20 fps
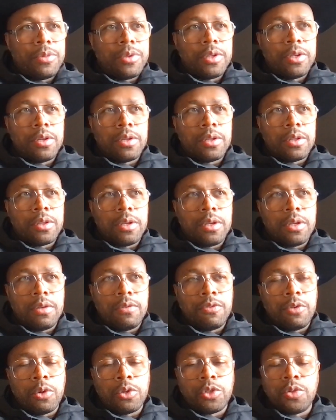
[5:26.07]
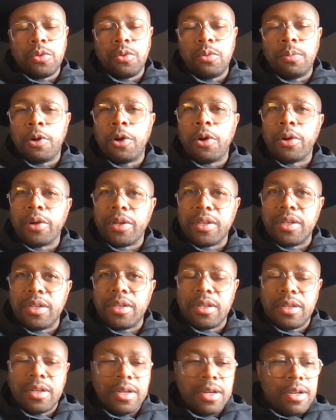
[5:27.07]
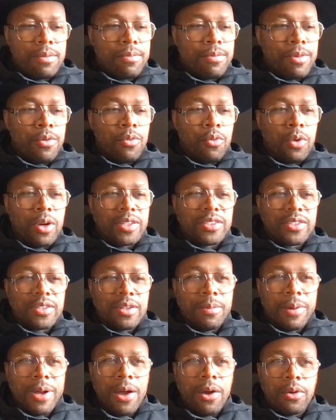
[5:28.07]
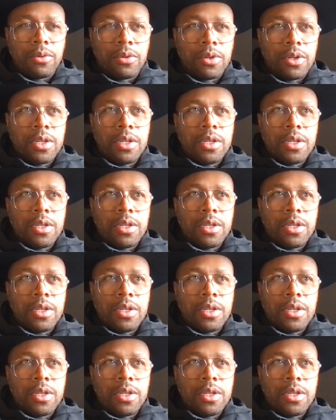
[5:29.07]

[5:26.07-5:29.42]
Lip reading: the virtual party, it wasn't about